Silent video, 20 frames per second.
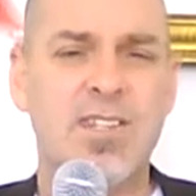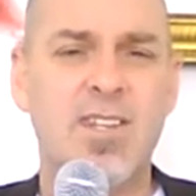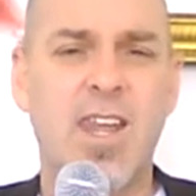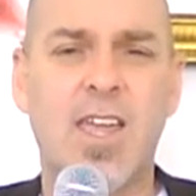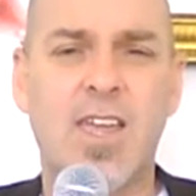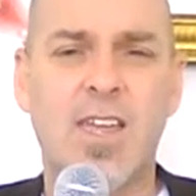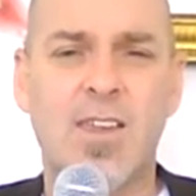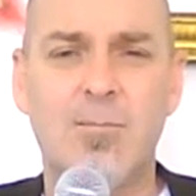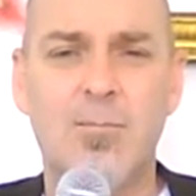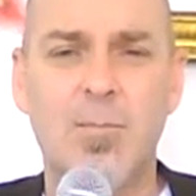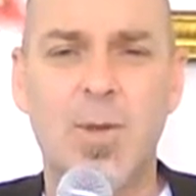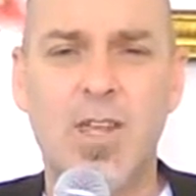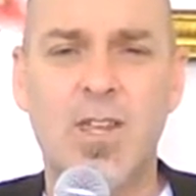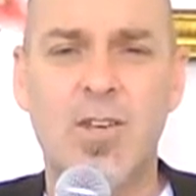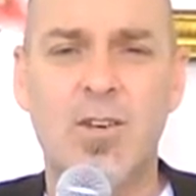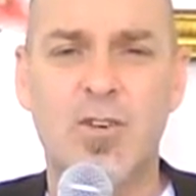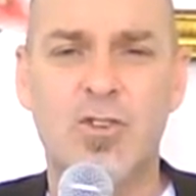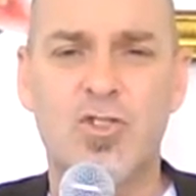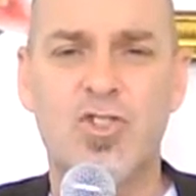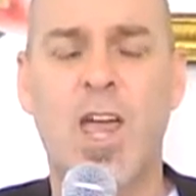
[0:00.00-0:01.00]
In 2
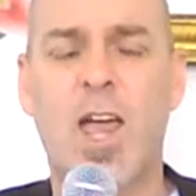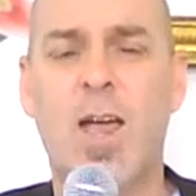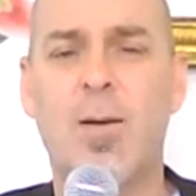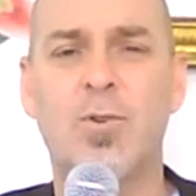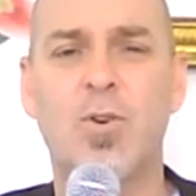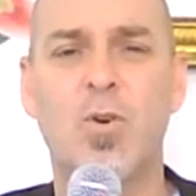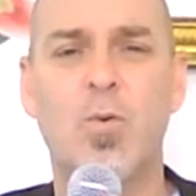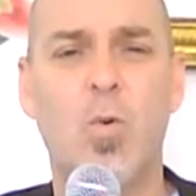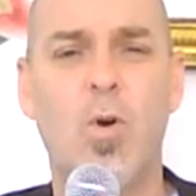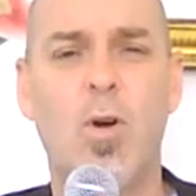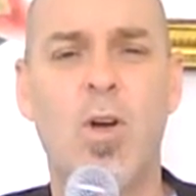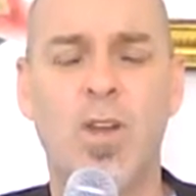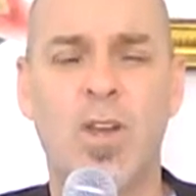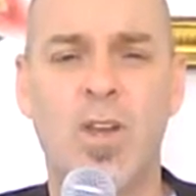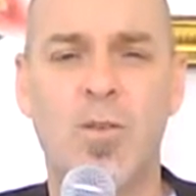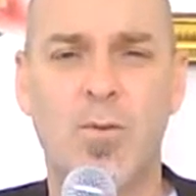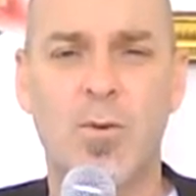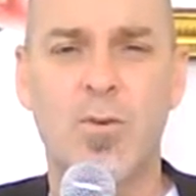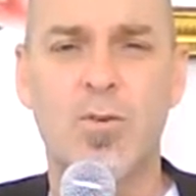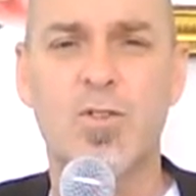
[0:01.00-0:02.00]
Peter chapter
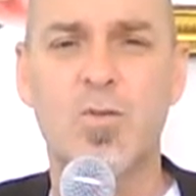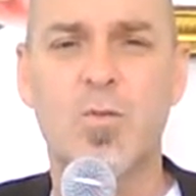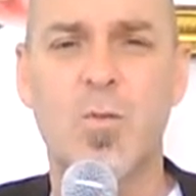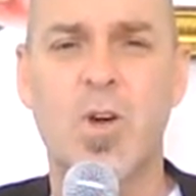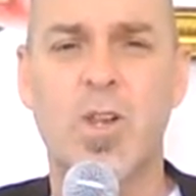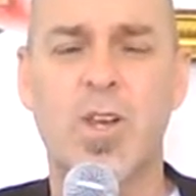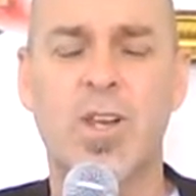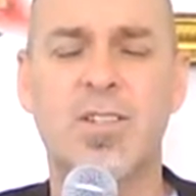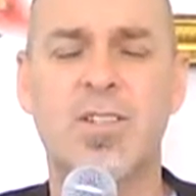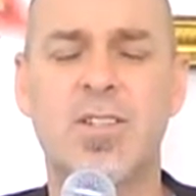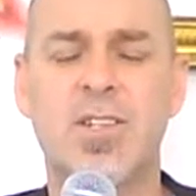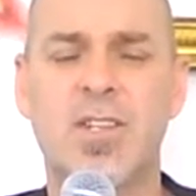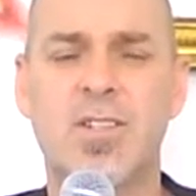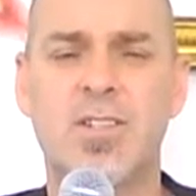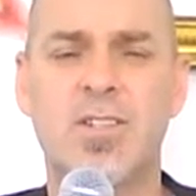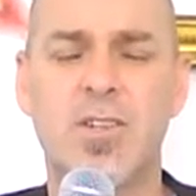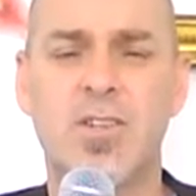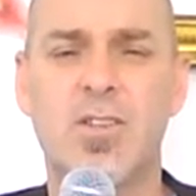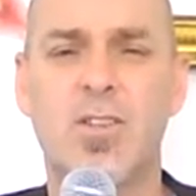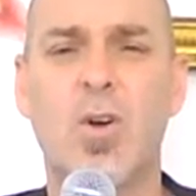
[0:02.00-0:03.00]
1 and verse 1
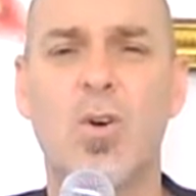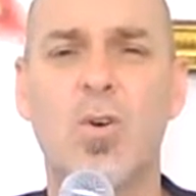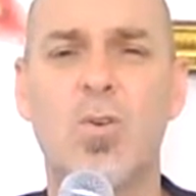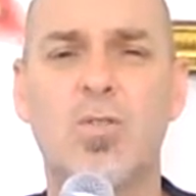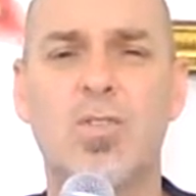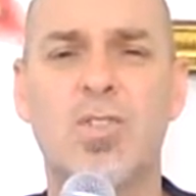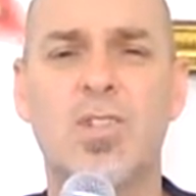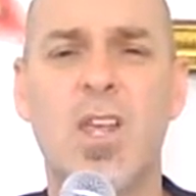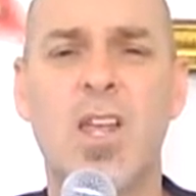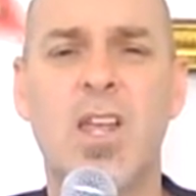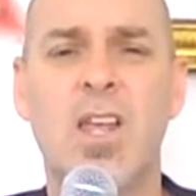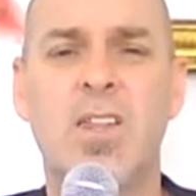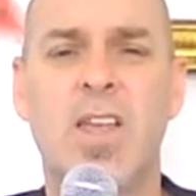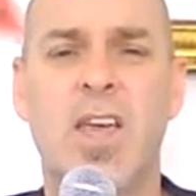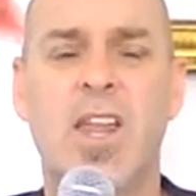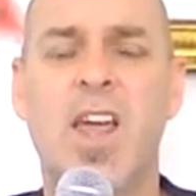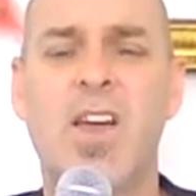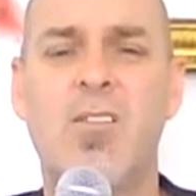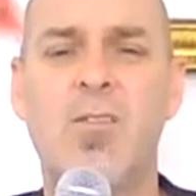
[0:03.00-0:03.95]
it says to those